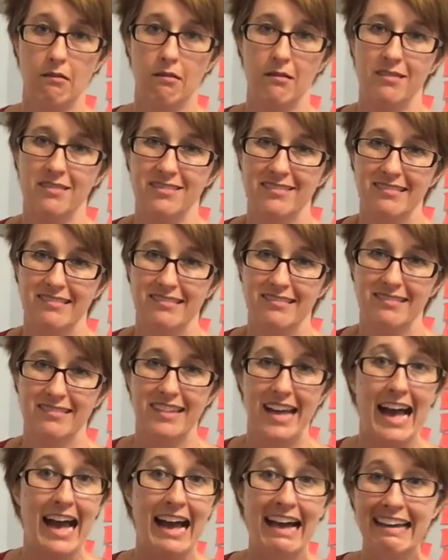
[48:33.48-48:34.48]
Like, oh,
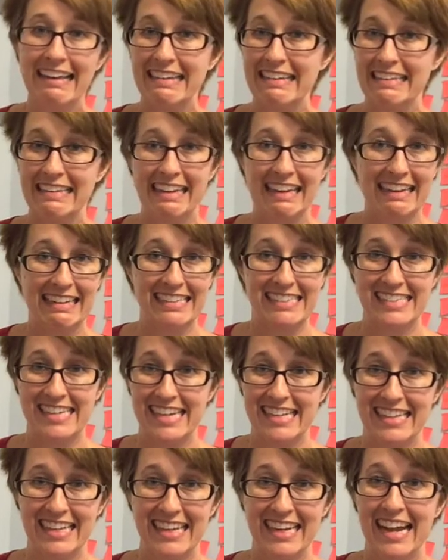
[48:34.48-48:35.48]
I can't
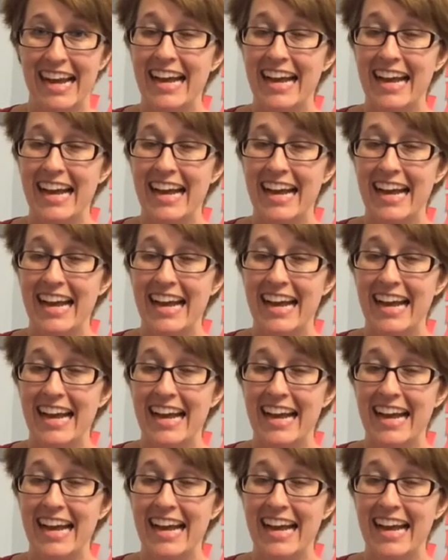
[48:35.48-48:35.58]
stand that.